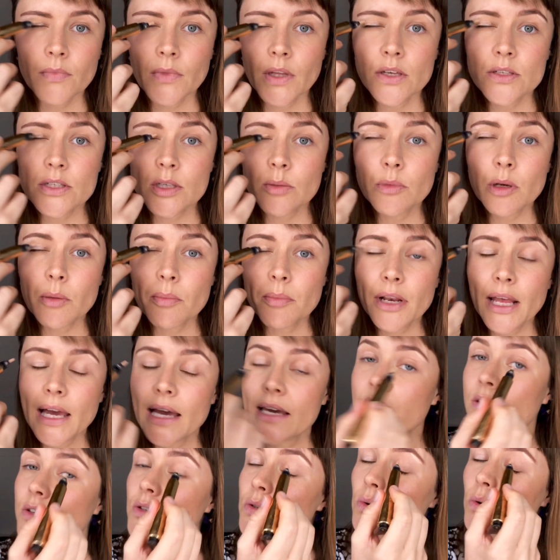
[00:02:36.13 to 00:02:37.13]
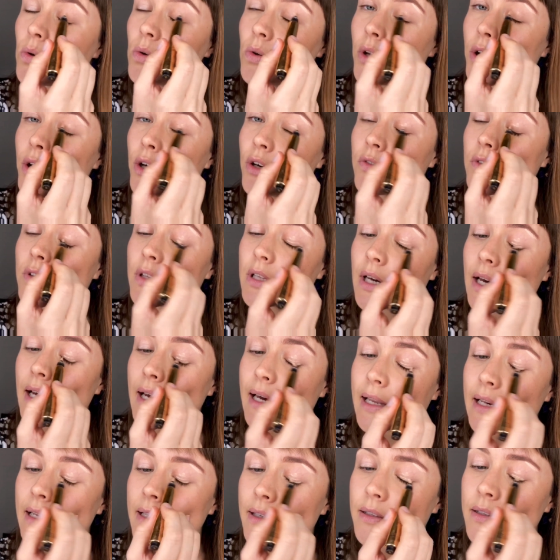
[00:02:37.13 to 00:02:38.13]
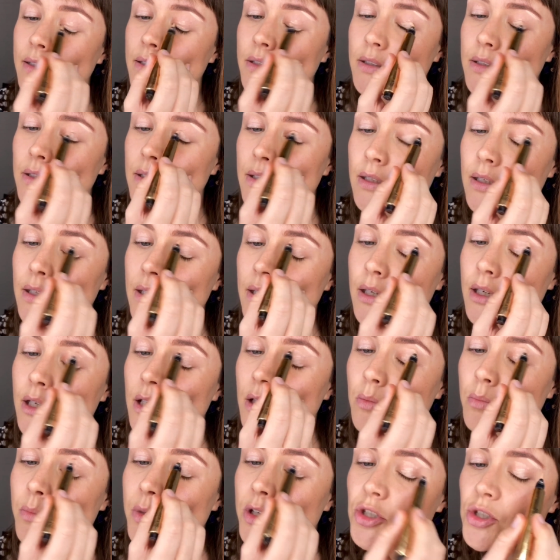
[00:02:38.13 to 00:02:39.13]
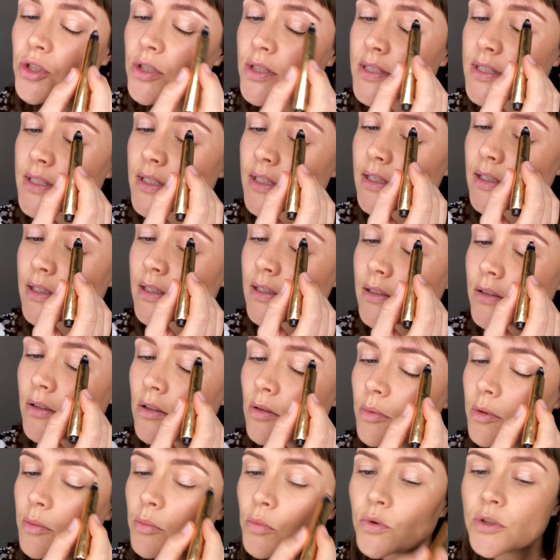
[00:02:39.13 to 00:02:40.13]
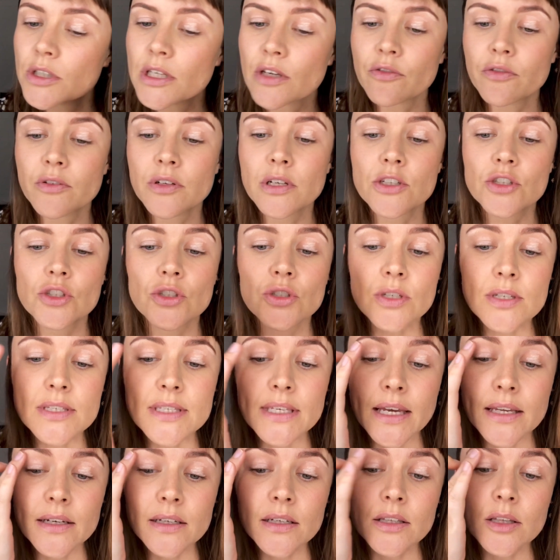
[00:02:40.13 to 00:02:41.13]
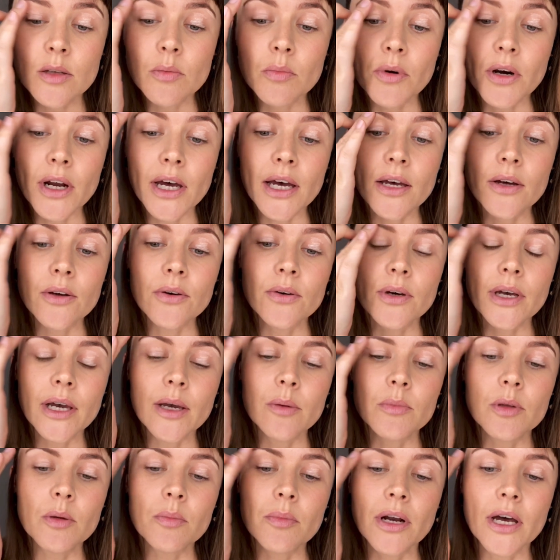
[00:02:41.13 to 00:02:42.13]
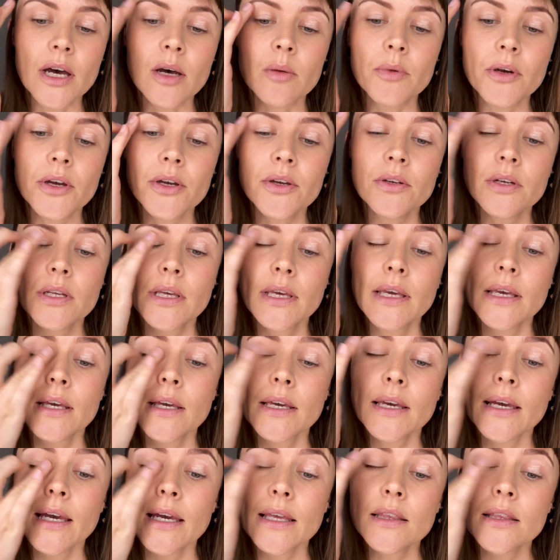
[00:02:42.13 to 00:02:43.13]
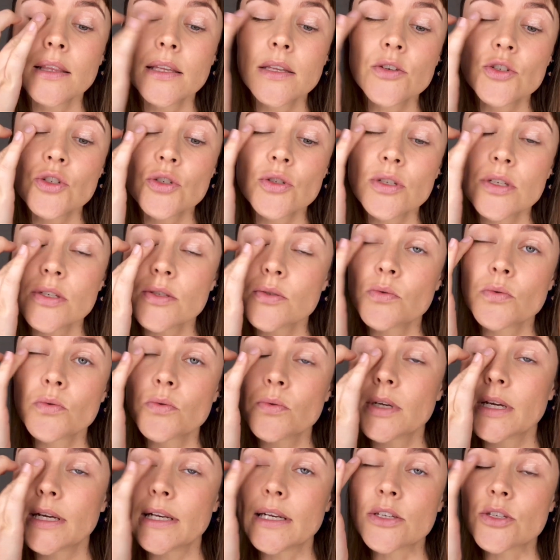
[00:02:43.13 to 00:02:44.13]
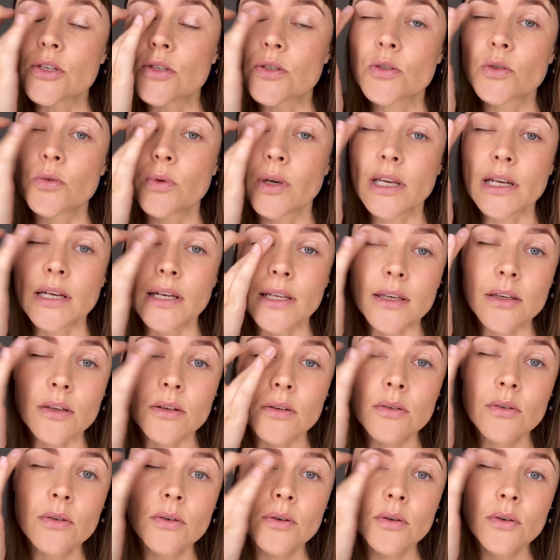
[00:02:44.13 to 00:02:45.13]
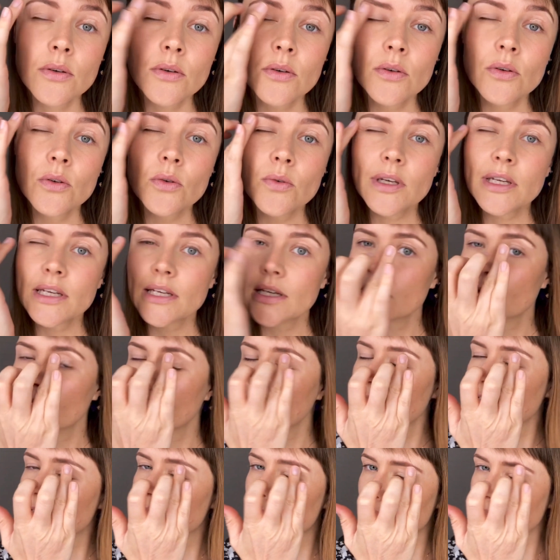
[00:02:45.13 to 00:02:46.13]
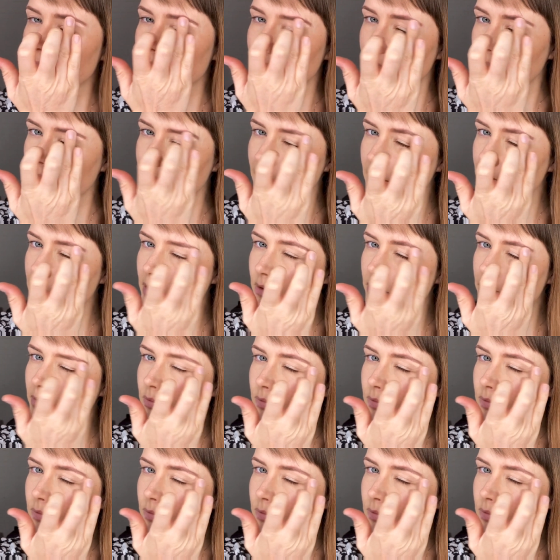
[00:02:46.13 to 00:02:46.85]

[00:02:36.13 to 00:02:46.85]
So I'm going to apply this all over the eyelid, but just a little bit more definition just under the brow and the brow bone. And this you just really just quickly blend in.